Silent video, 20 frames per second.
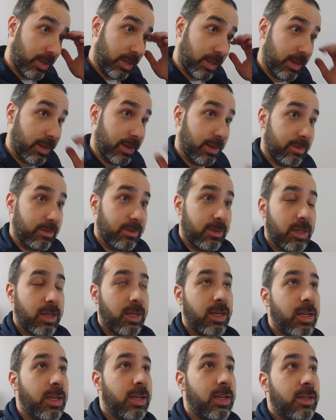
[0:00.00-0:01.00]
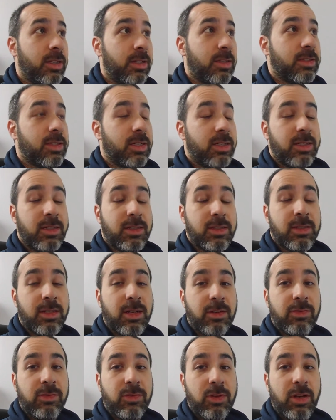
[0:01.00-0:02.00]
and sending
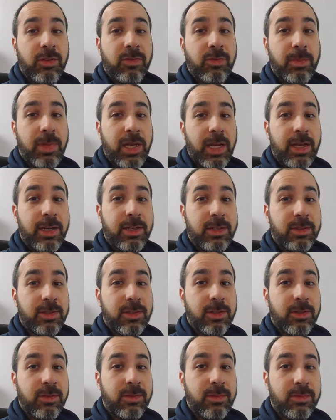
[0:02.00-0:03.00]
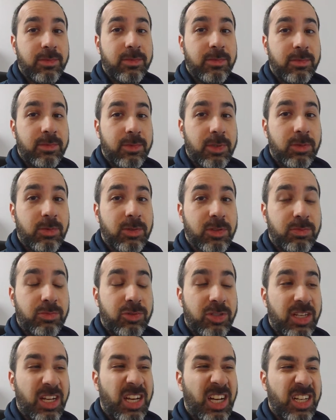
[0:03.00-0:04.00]
stuff FBA, so it was
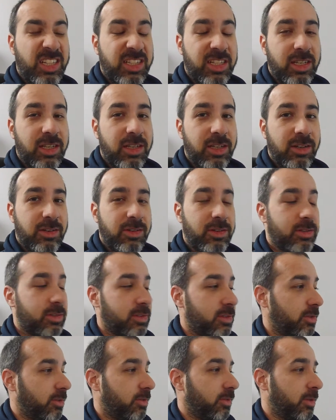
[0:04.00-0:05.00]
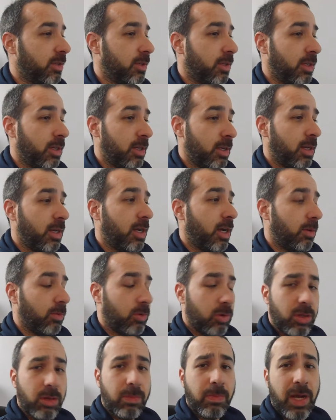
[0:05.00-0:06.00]
pretty hectic here. So I'm
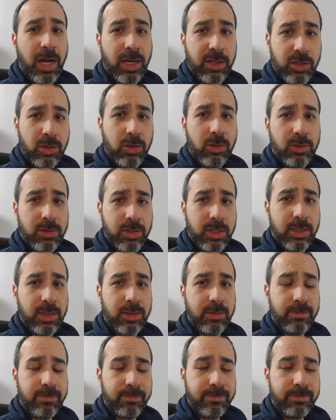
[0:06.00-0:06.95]
gonna pack those and